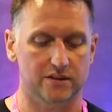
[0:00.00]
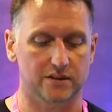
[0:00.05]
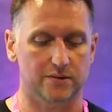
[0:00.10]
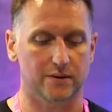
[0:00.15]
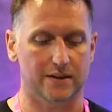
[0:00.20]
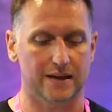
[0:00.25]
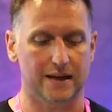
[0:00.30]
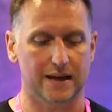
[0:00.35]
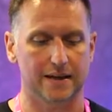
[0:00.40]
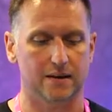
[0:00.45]
So
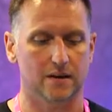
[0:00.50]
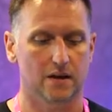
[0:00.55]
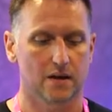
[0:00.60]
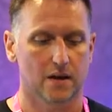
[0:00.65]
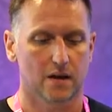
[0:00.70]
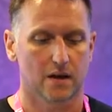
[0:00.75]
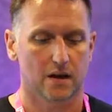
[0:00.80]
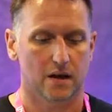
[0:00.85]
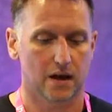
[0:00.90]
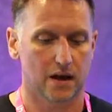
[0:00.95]
again,
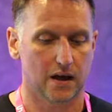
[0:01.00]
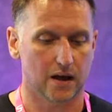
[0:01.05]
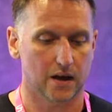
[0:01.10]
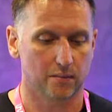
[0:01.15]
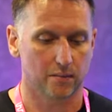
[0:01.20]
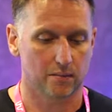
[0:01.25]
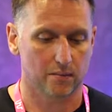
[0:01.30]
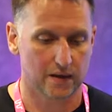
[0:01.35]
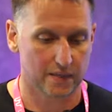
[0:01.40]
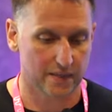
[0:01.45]

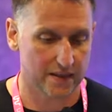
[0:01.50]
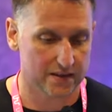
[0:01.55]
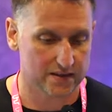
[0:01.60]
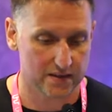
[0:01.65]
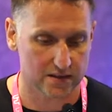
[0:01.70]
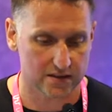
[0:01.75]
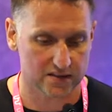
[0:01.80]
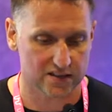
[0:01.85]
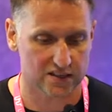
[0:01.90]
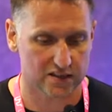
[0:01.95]
in
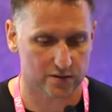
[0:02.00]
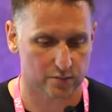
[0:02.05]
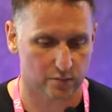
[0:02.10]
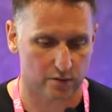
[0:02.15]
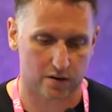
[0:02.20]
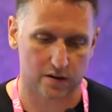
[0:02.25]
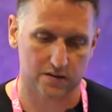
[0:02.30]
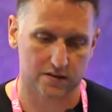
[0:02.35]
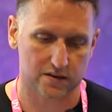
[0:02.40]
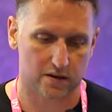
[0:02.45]
this instance,
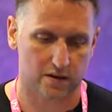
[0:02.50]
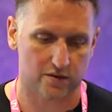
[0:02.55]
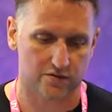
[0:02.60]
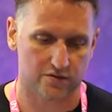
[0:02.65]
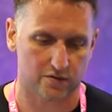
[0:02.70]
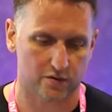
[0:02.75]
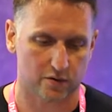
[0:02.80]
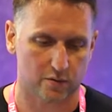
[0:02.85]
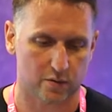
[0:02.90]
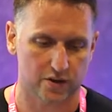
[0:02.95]
we're asked to
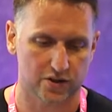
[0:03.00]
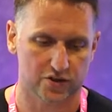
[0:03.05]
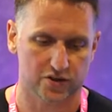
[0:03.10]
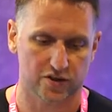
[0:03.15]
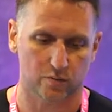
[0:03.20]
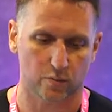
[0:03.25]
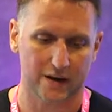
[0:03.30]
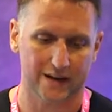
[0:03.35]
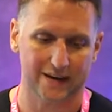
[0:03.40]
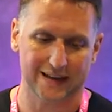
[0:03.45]
answer the
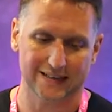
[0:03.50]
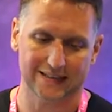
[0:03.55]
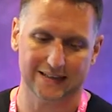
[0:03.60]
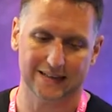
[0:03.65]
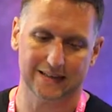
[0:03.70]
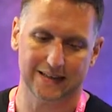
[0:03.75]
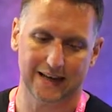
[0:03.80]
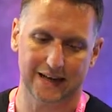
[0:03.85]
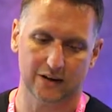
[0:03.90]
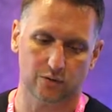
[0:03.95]
question, when is
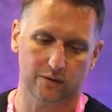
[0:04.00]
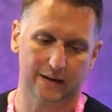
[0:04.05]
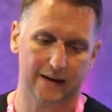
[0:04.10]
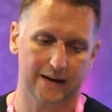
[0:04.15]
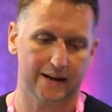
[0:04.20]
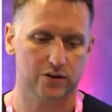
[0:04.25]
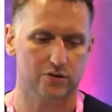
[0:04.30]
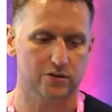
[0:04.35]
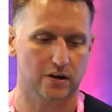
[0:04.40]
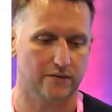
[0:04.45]
Indeed
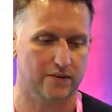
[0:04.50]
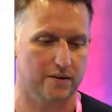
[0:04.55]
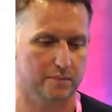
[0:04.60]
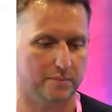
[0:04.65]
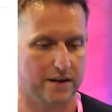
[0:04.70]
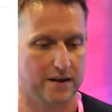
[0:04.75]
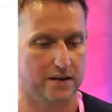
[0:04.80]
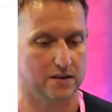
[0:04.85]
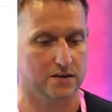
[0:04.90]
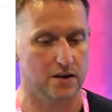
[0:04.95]
organic traffic
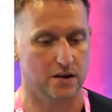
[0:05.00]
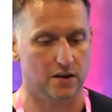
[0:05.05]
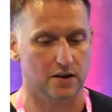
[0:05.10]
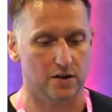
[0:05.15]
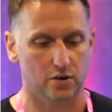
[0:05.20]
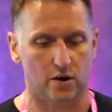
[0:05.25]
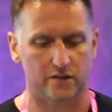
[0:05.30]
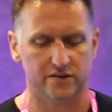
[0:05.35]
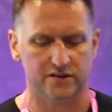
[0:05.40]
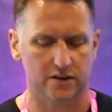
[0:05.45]
being
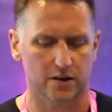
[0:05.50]
turned off?